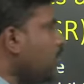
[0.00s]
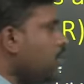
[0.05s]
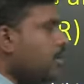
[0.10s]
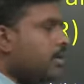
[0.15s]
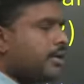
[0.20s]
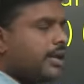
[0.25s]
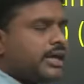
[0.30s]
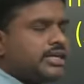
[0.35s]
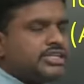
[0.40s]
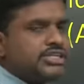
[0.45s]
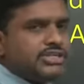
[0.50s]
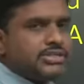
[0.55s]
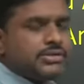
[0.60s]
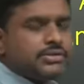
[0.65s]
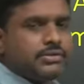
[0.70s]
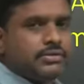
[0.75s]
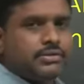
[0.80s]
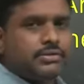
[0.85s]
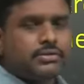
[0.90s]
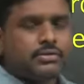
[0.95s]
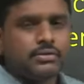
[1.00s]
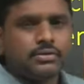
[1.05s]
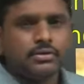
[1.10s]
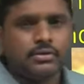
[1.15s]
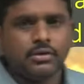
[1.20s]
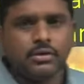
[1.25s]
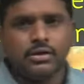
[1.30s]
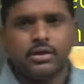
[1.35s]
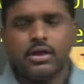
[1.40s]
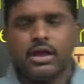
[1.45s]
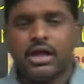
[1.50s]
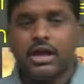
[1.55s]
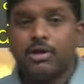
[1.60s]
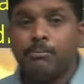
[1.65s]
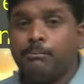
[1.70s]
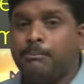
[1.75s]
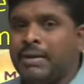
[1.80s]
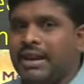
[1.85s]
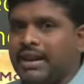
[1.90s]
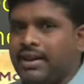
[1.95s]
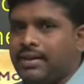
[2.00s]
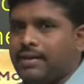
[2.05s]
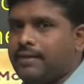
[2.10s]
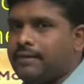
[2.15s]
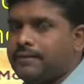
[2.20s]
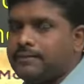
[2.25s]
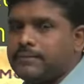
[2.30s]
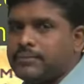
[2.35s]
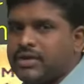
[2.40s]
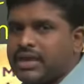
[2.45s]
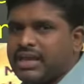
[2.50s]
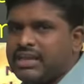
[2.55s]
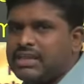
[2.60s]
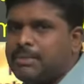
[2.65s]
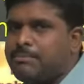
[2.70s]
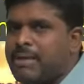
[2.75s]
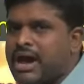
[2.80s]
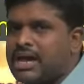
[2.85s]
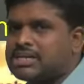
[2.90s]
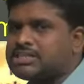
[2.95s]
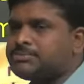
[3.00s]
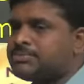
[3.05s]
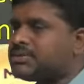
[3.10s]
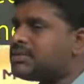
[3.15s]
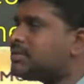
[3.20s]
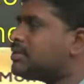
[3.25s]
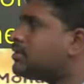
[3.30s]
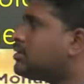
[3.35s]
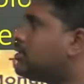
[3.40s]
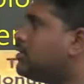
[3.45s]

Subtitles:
Next, bill in the March month.